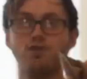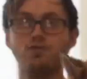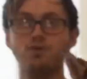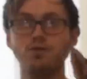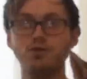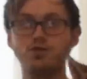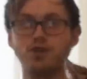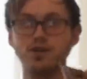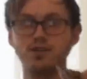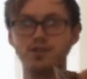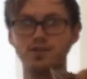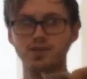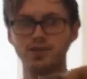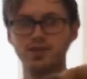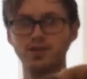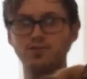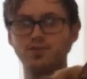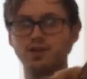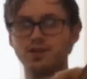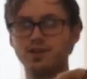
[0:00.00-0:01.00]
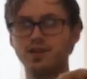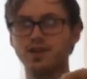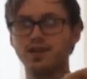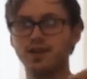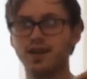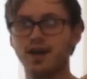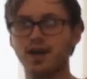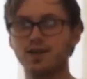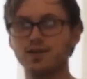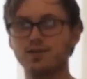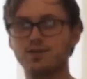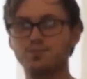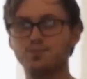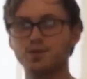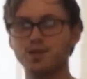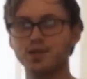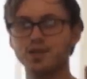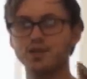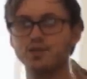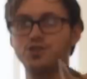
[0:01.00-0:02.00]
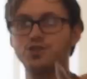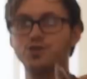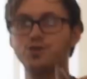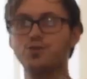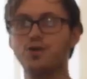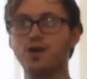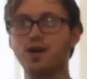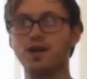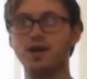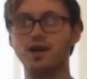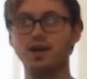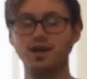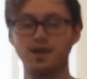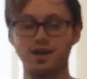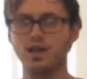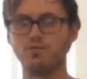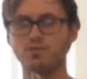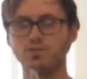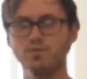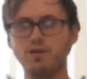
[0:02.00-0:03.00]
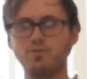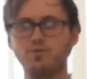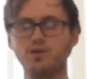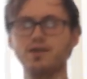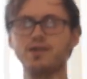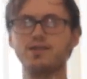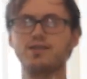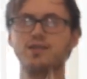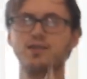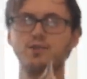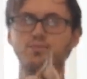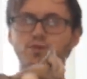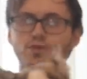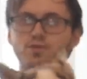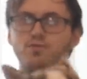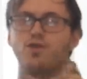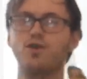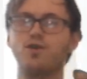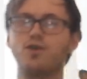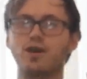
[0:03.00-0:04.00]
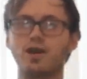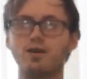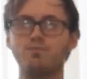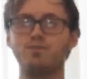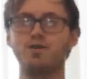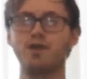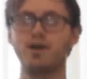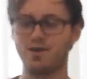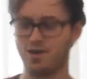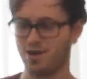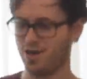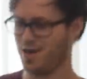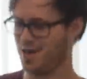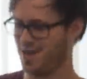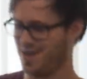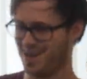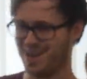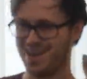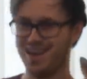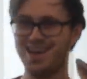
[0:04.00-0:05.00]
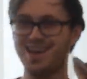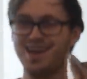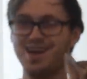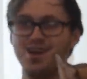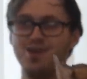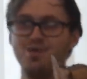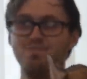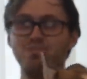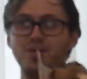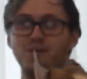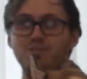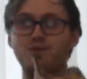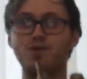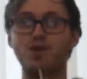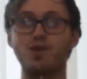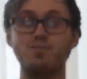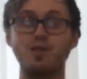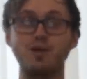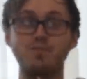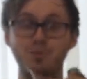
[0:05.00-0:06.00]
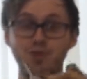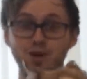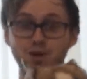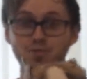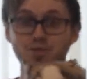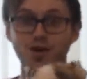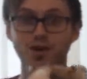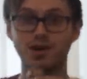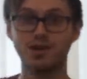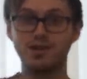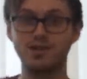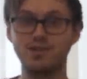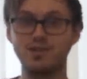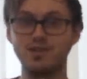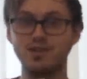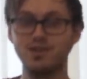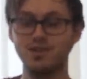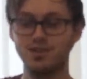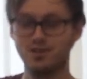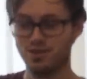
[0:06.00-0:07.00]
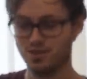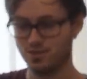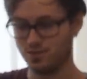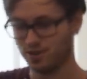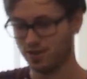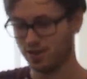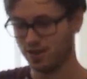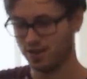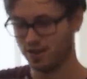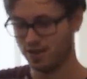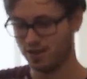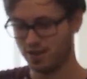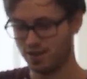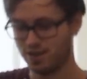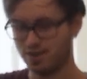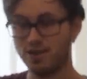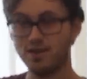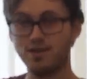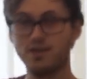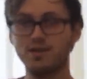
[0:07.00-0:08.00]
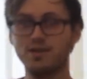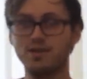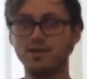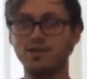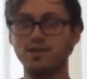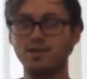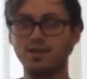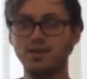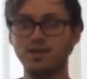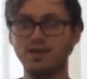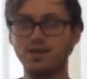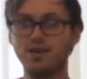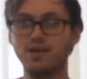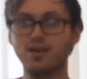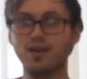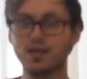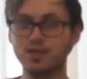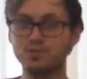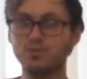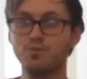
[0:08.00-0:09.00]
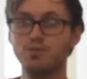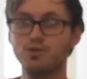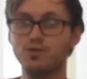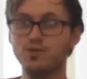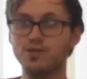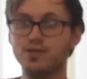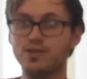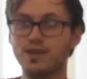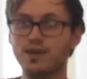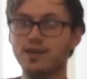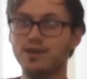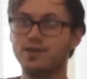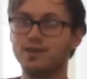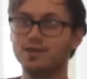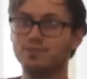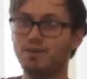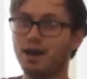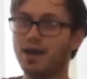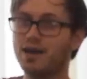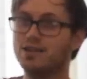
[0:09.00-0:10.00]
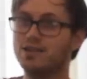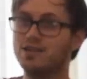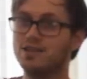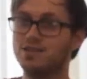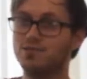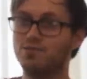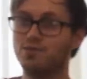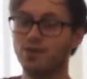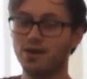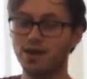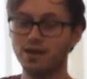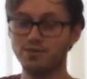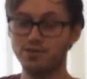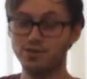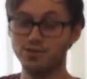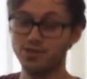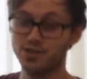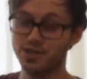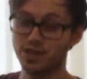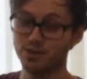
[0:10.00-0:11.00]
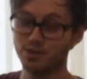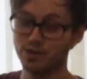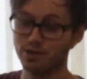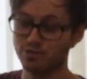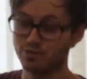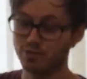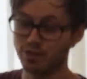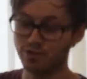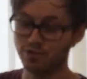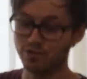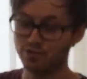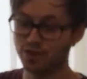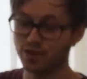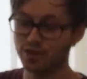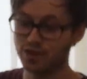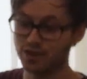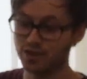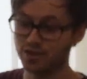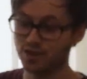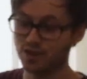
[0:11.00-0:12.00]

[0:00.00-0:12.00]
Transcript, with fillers: thought we tried something different today, guys. We're gonna do, if you remember in the Singapore vlog, I put out my P.O. box. Well, that's what we're doing today, because packages have arrived. You stay away from my fucking